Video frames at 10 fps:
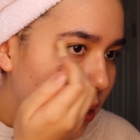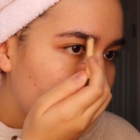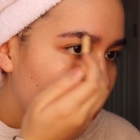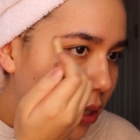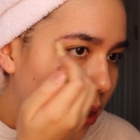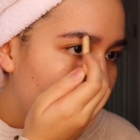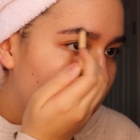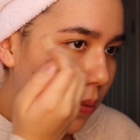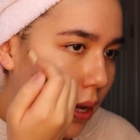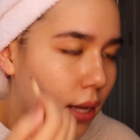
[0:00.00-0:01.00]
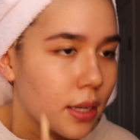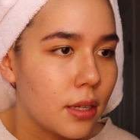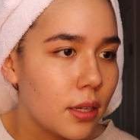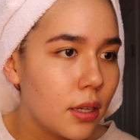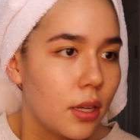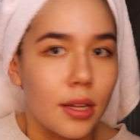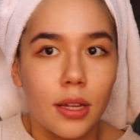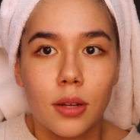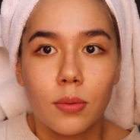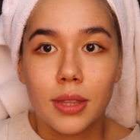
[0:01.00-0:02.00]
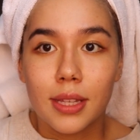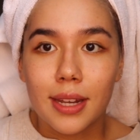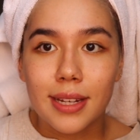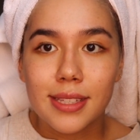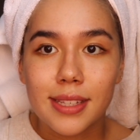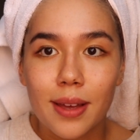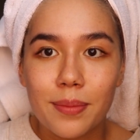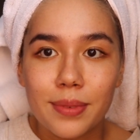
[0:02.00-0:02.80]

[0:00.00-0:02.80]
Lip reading: and then we're gonna come back with the next step.